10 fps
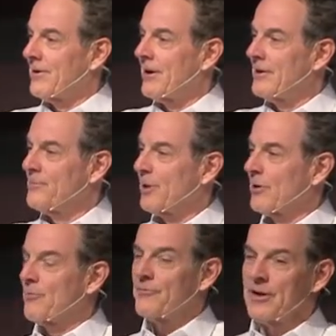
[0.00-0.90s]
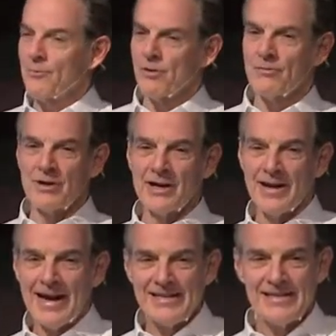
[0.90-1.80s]
uh, I had to pick her up from the airport. And we had
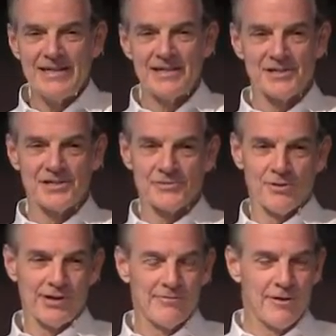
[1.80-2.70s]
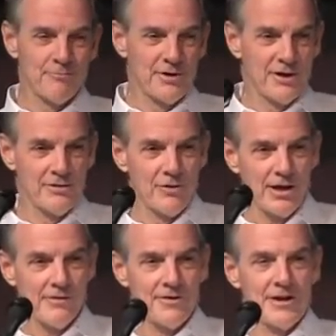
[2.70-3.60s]
18 inches. We live up, uh,
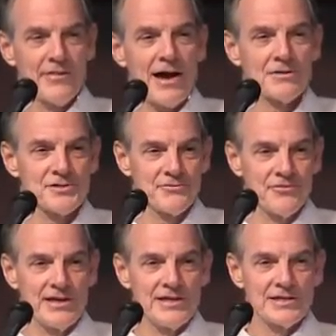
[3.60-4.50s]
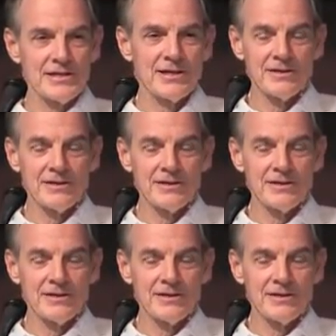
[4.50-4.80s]
we live at 1,000 feet, and